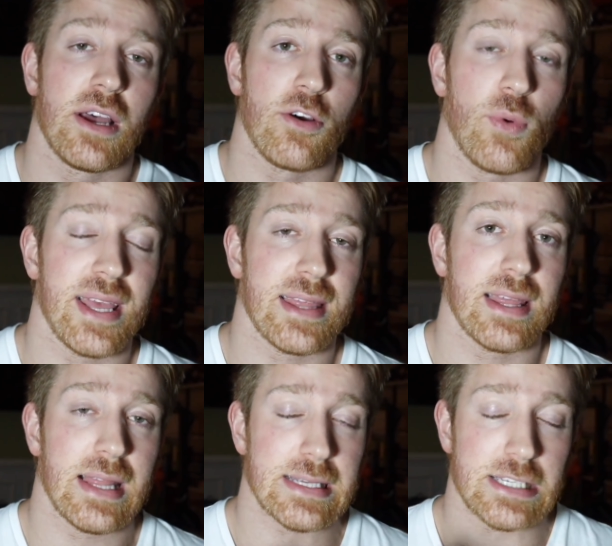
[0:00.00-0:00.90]

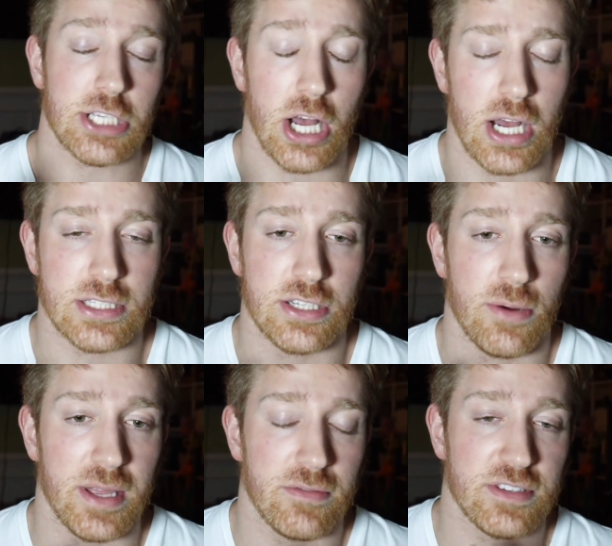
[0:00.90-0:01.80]
with the songs,
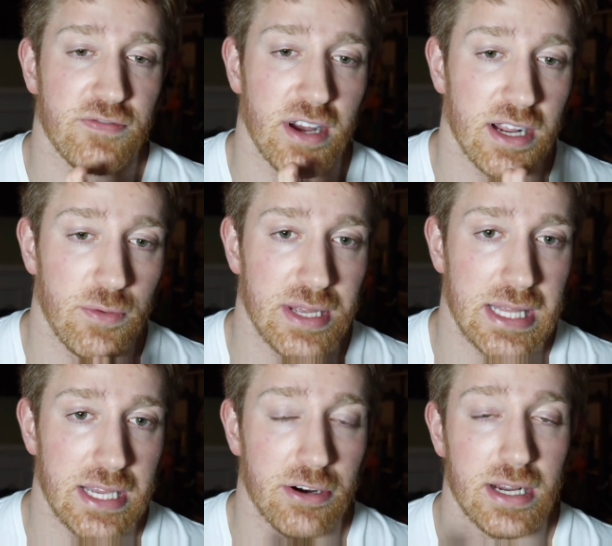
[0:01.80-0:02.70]
nobody was fucking with
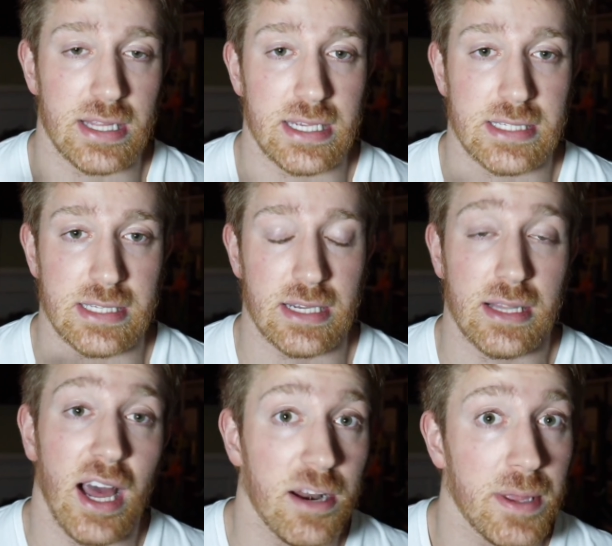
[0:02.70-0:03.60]
it, or at least a
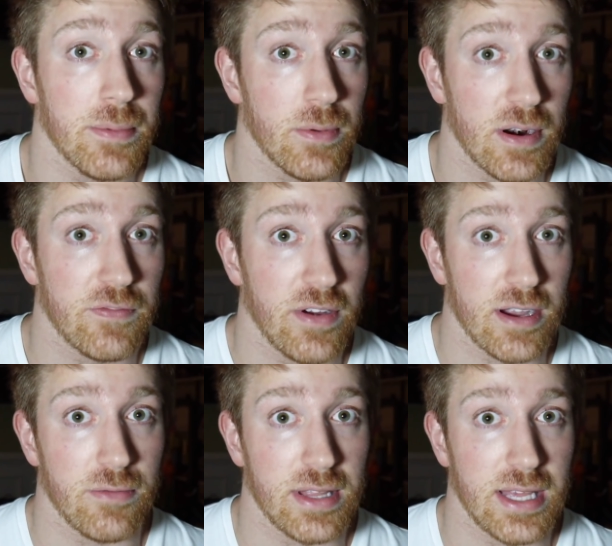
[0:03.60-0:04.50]
lot of people weren't
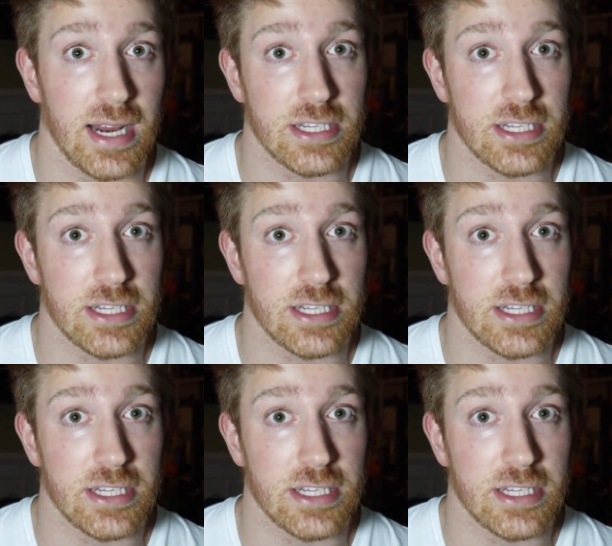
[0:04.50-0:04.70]
fucking with it.